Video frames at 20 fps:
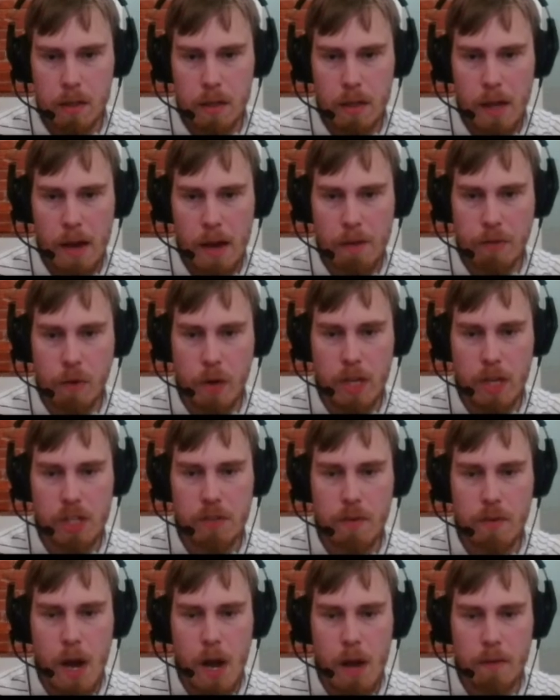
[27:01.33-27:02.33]
After
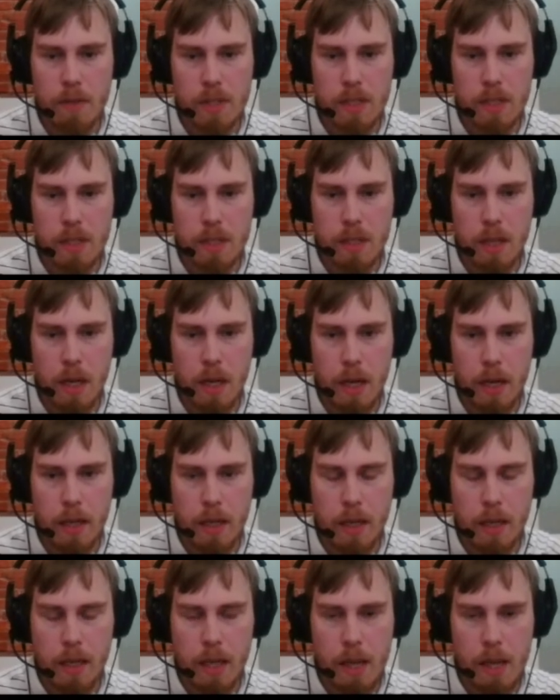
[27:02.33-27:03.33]
h5 it's just like a
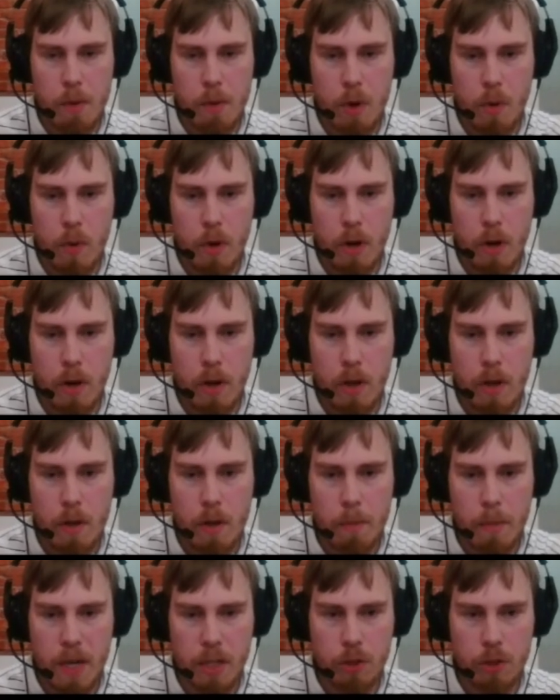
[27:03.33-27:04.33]
game over.
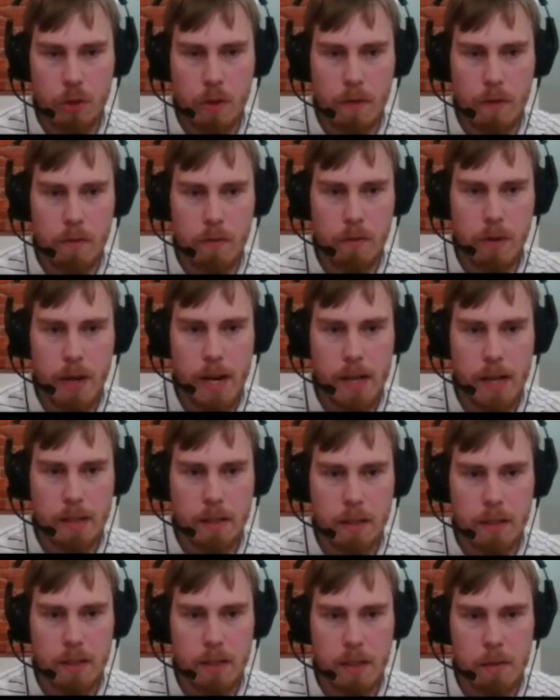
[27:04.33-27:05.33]
Black should have
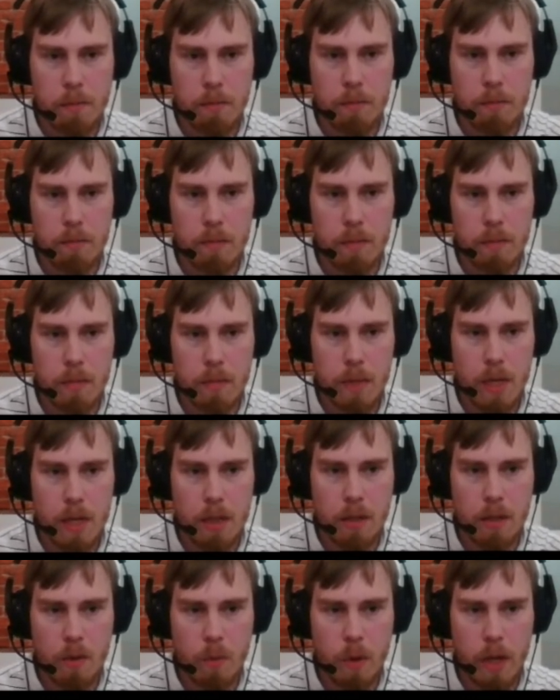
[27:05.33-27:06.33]
reacted some
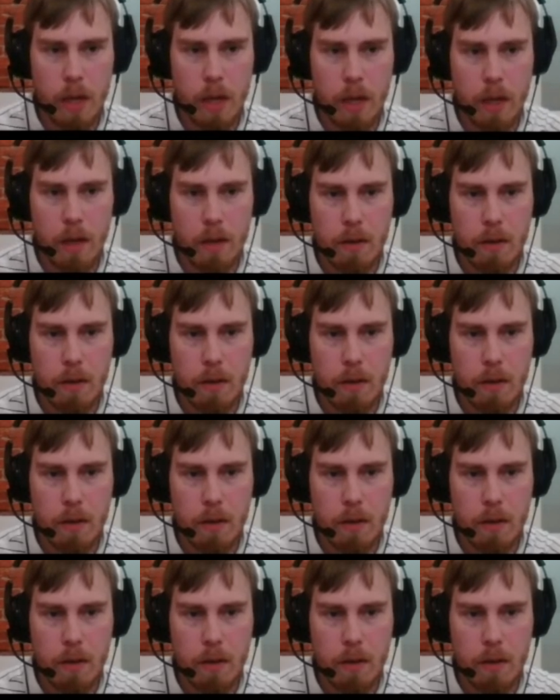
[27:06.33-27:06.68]
other way.